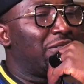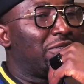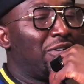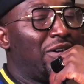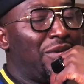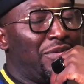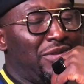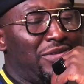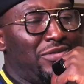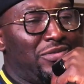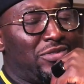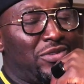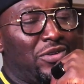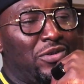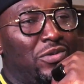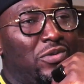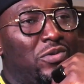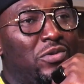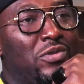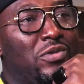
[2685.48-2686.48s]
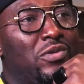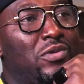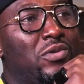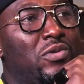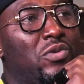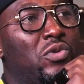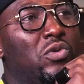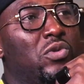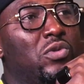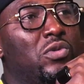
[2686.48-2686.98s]
So
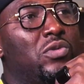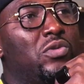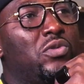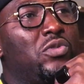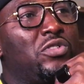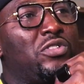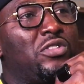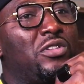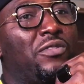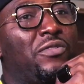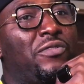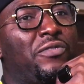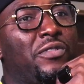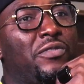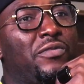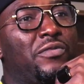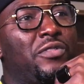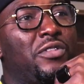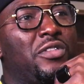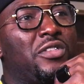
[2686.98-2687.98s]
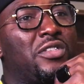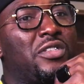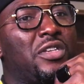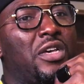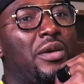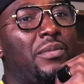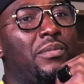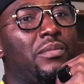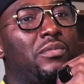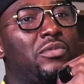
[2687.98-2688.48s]
who's your favorite
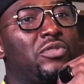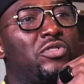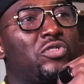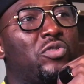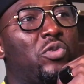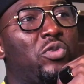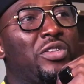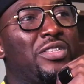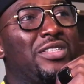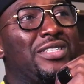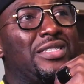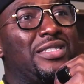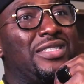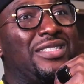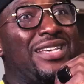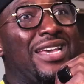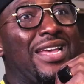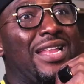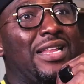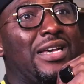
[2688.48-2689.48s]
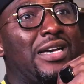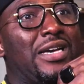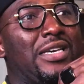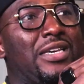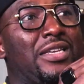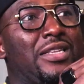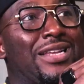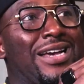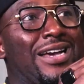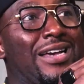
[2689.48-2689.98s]
storyteller
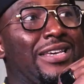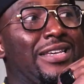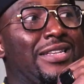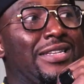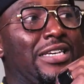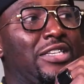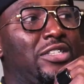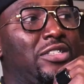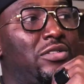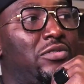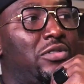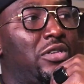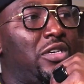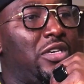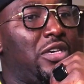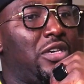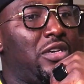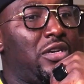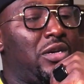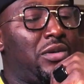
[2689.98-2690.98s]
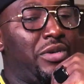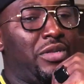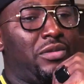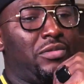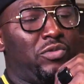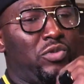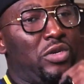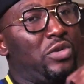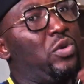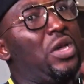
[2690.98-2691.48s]
in Nigeria here? I mean,
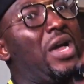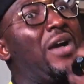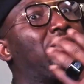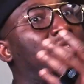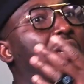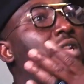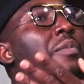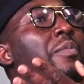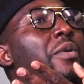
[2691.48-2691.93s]
we have Tyler